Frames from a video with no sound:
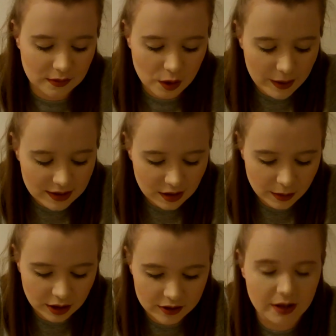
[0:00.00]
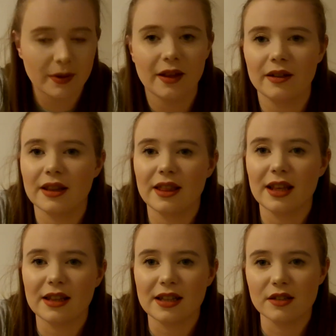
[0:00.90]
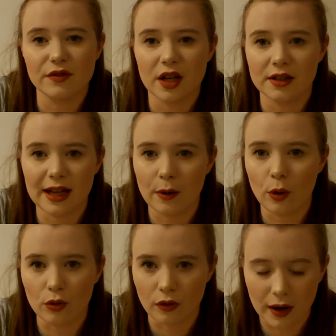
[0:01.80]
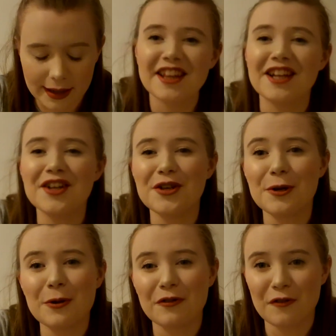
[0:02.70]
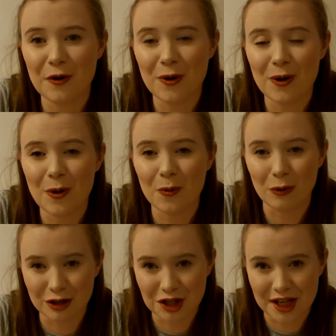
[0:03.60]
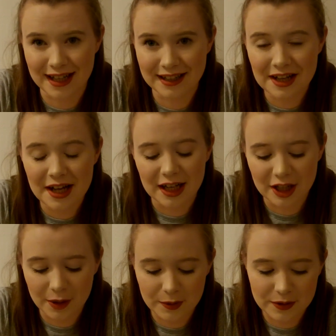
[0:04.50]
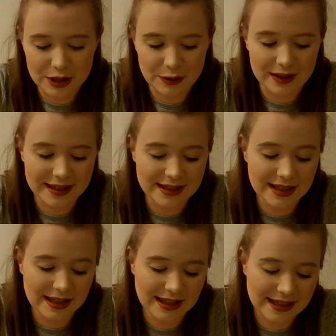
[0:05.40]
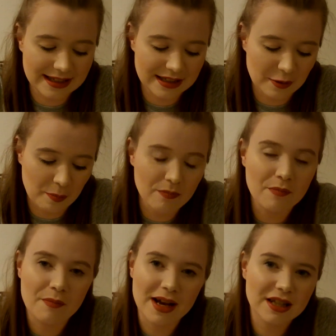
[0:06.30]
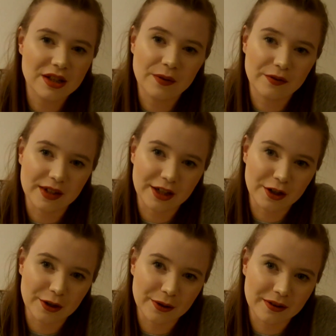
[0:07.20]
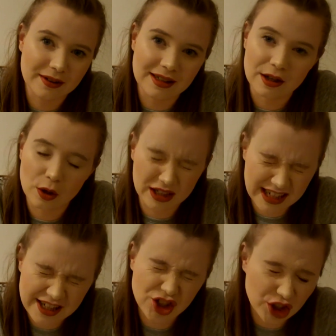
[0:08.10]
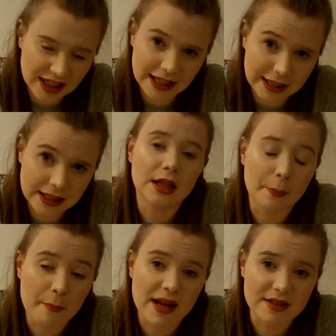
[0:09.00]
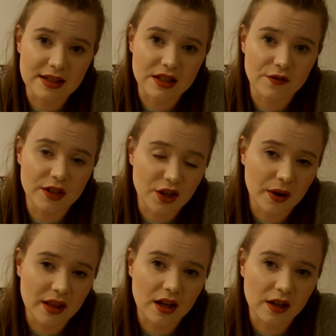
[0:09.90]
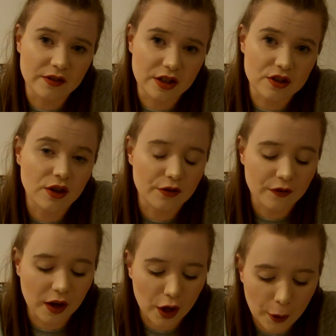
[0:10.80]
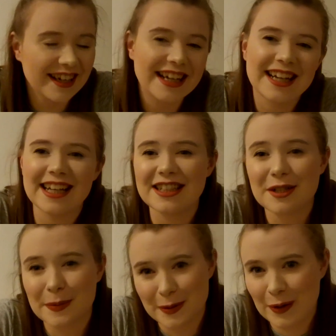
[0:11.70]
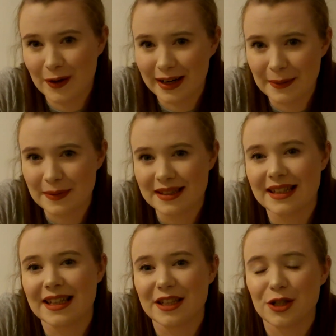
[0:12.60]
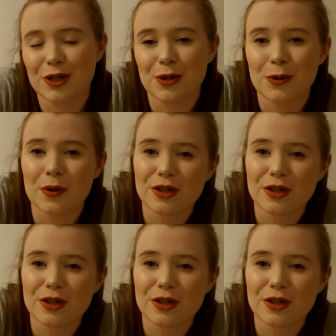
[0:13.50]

you win some, you lose some. I think these have turned out alright. Thank you for watching. I hope you enjoyed this mess of a video. Literally the messiest video I think I've done so far. Like and subscribe so that you